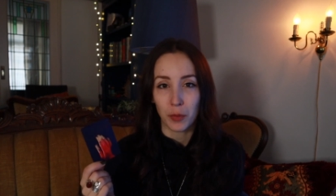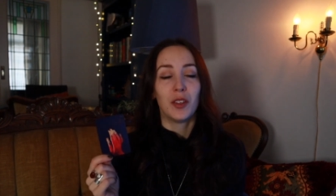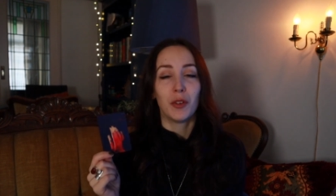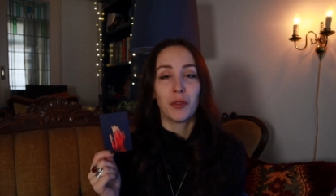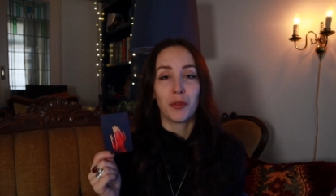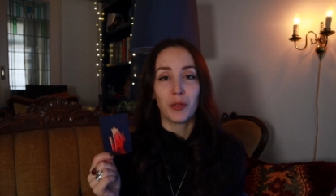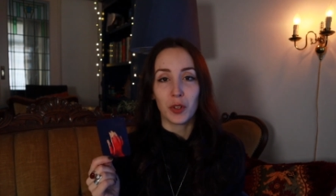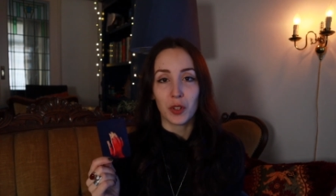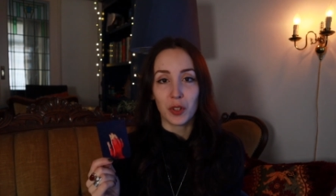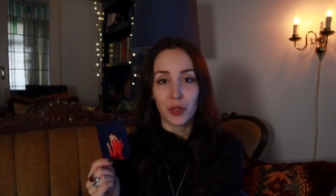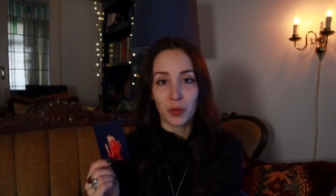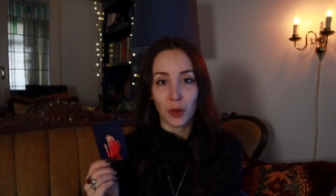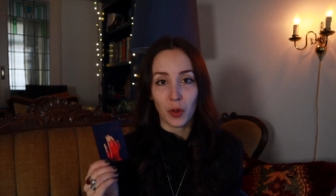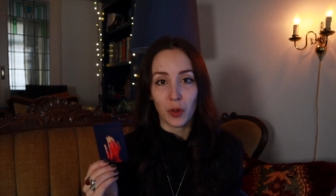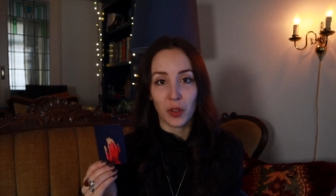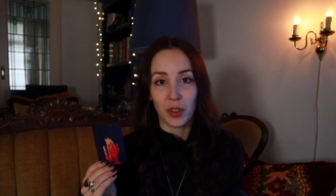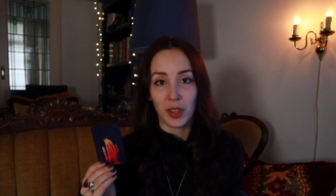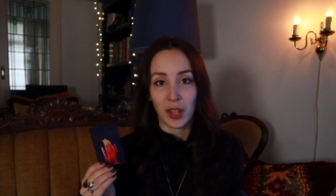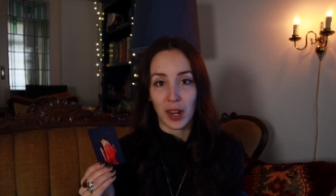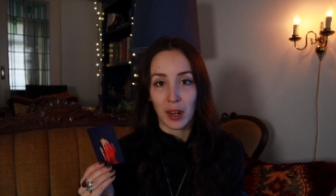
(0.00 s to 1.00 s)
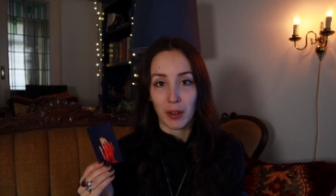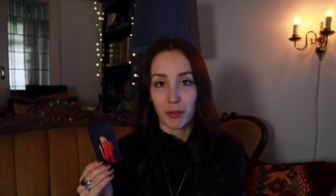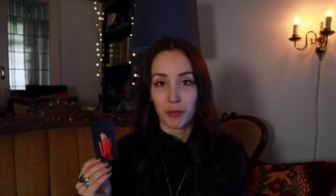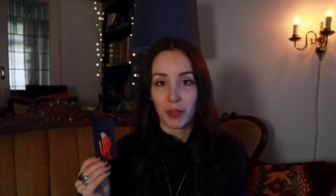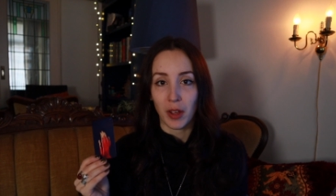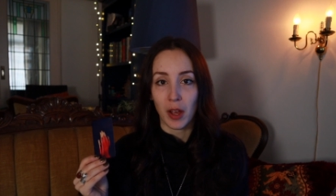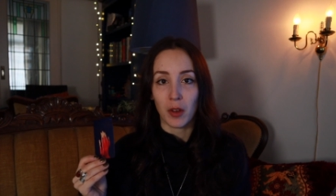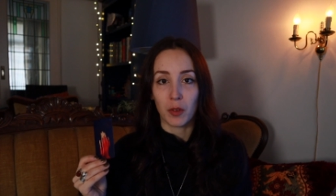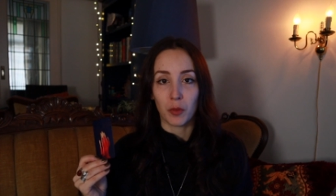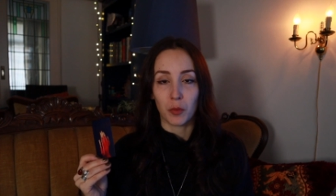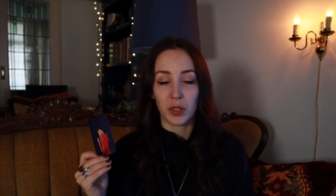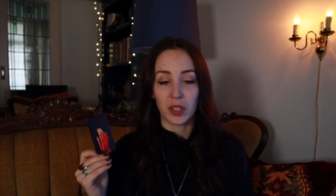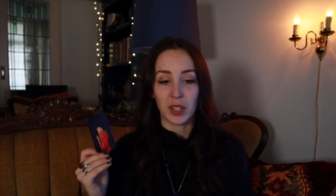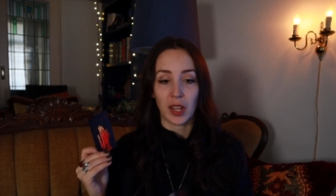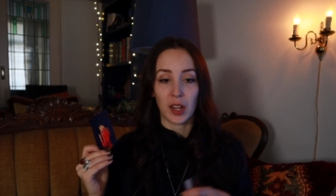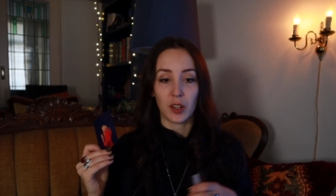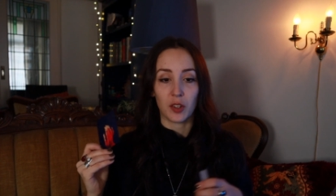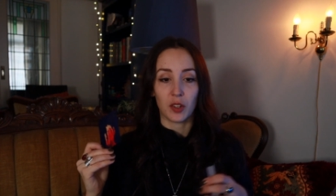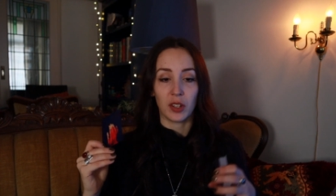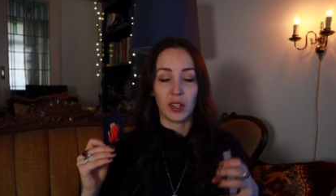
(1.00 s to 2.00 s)
The first photo that I found was
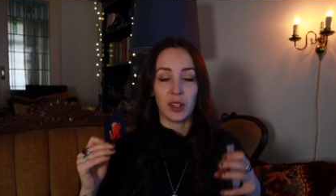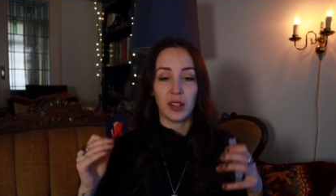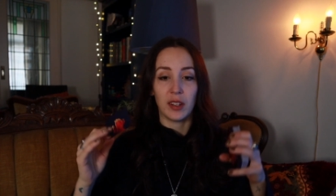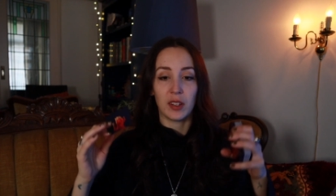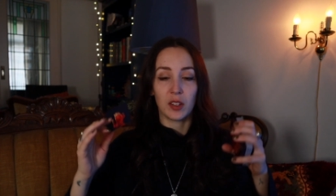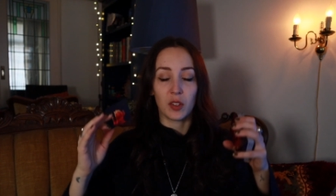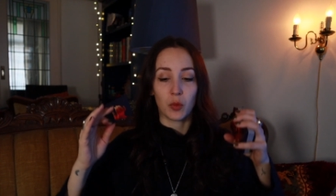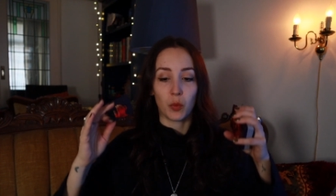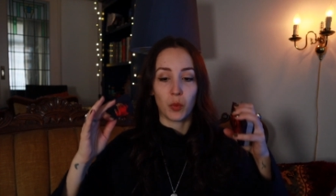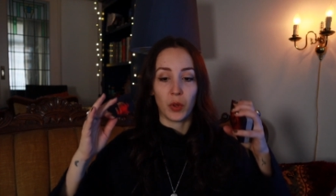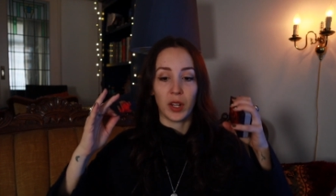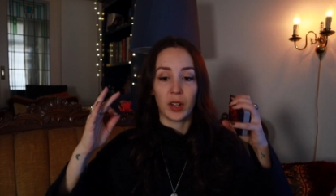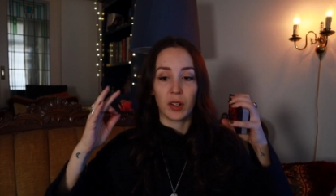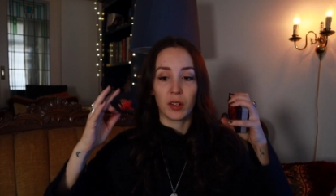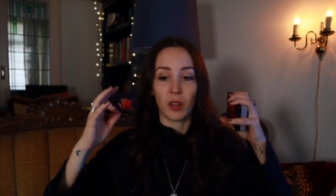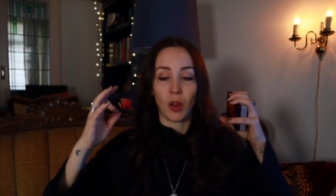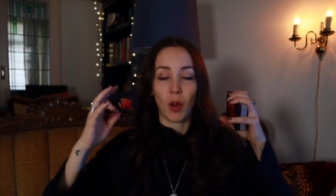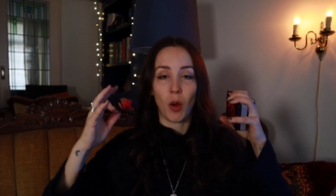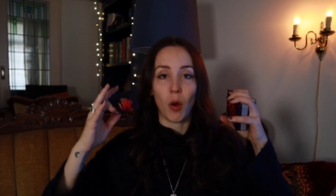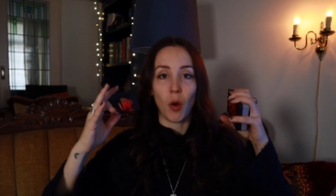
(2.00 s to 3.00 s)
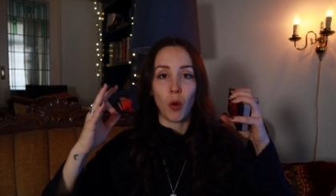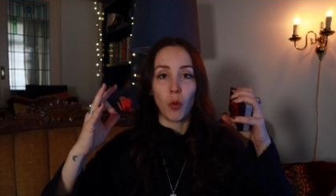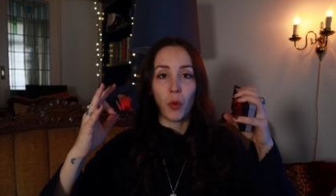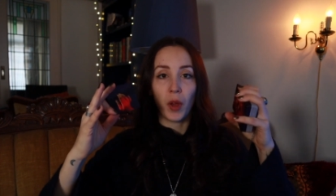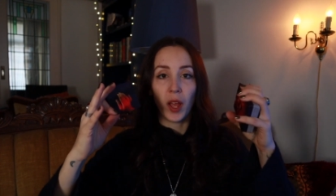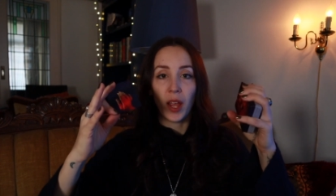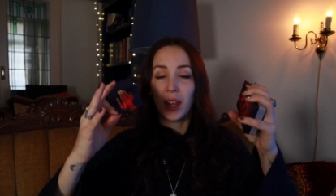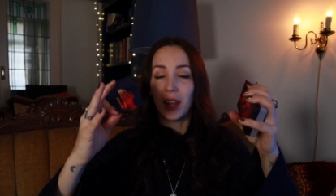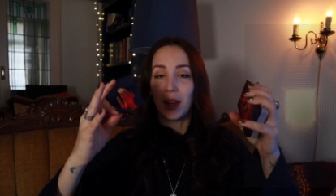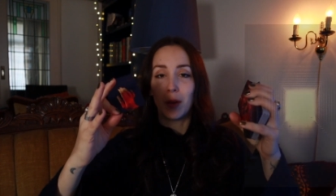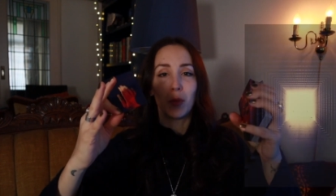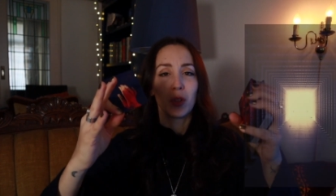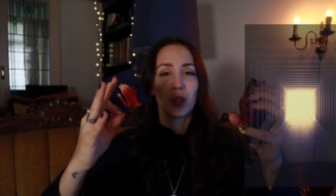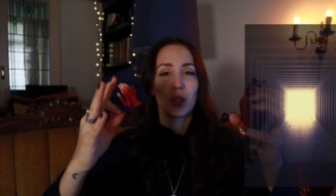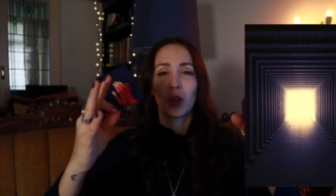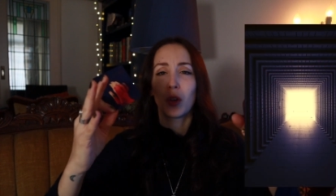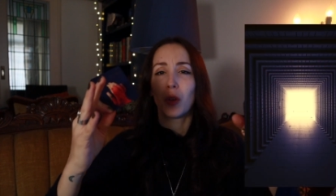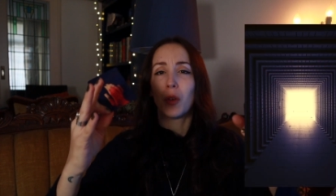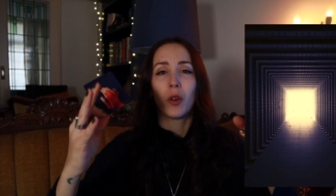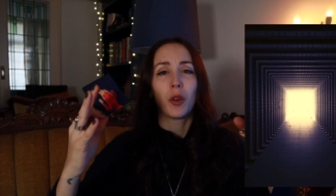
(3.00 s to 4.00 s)
actually this weird hallway. It
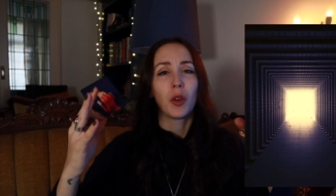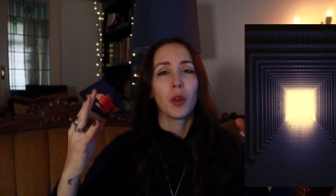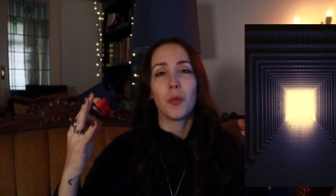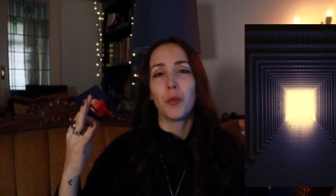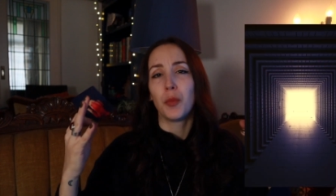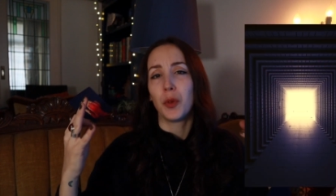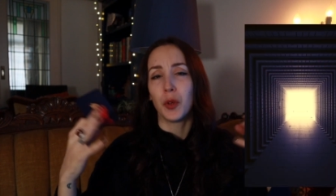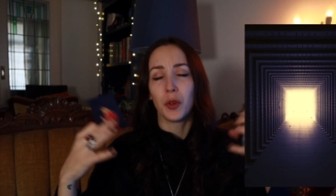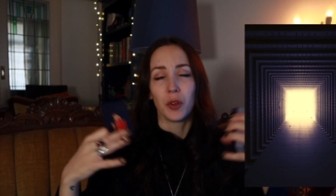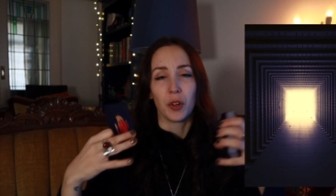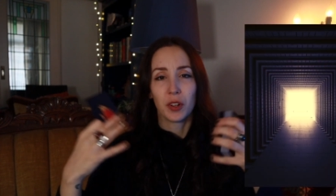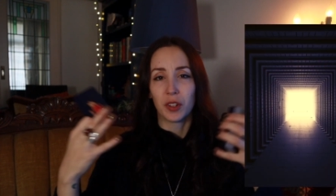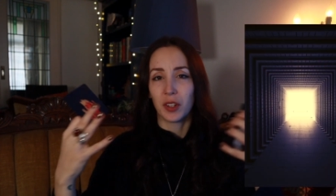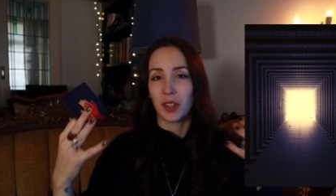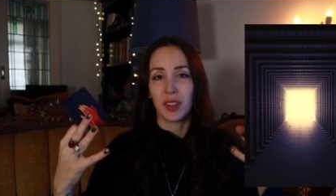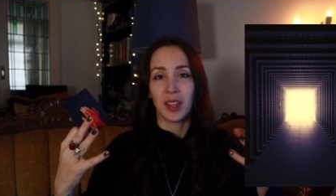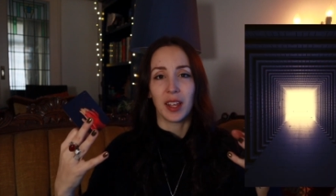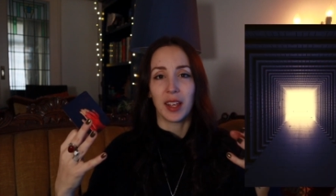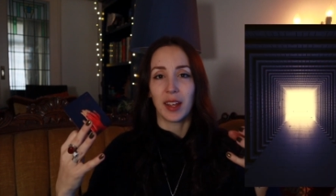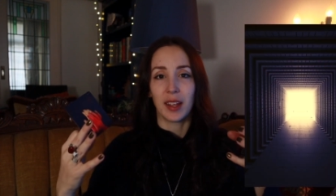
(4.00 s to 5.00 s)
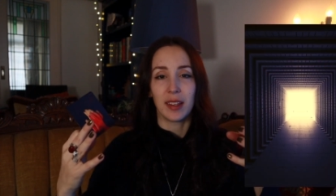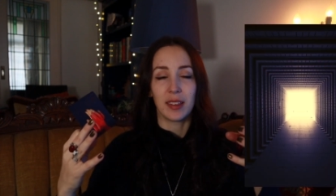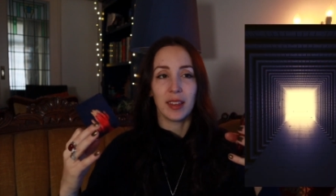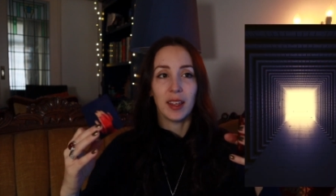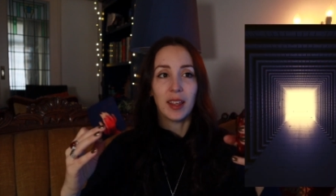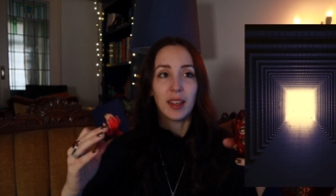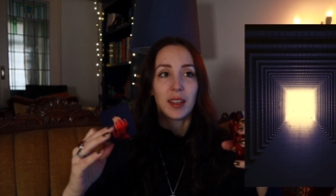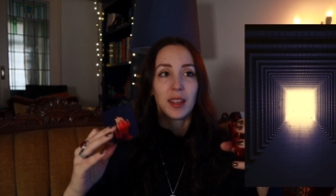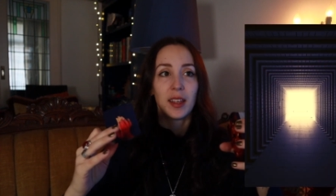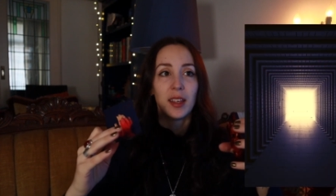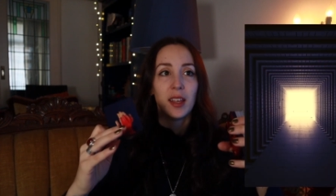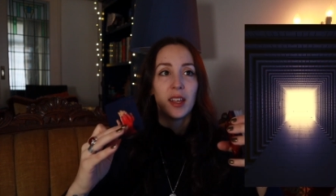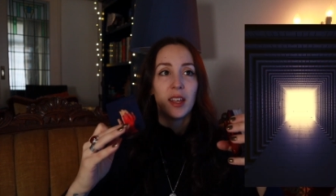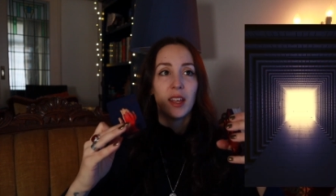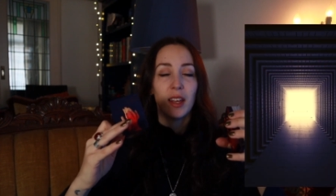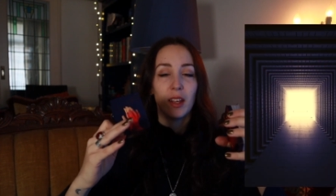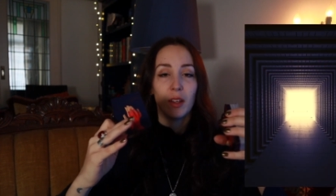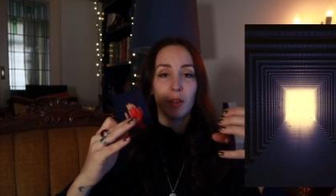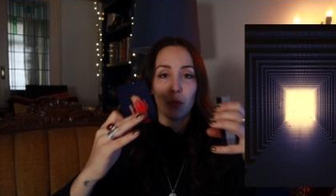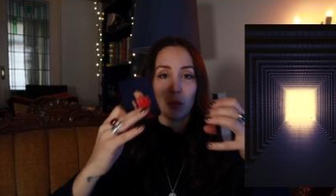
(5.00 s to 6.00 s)
was a computer thing, I think,
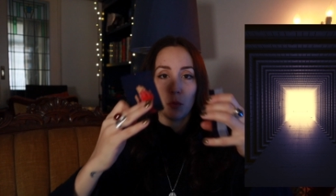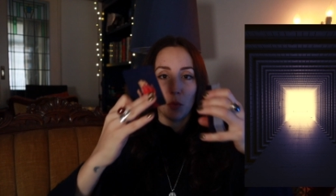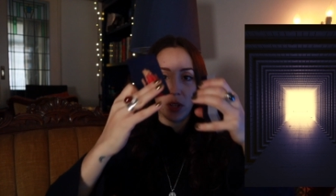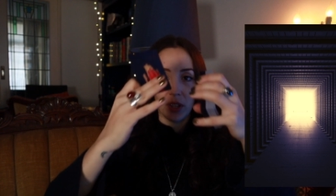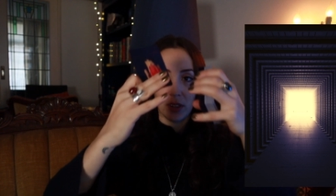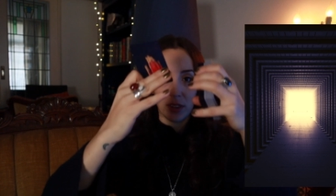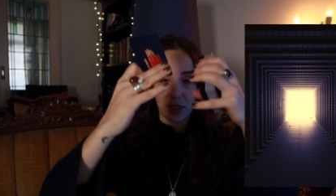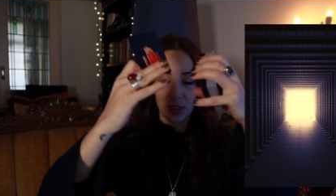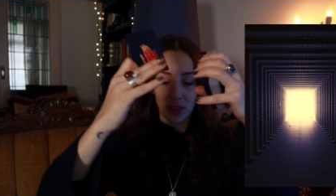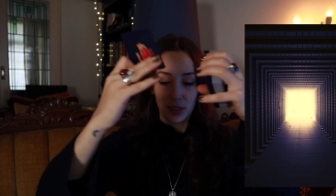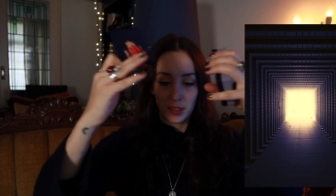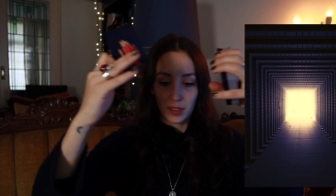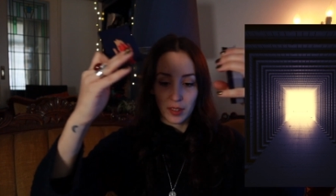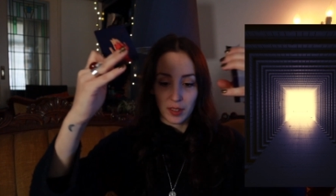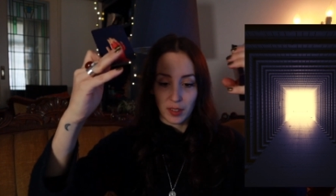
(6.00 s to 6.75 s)
with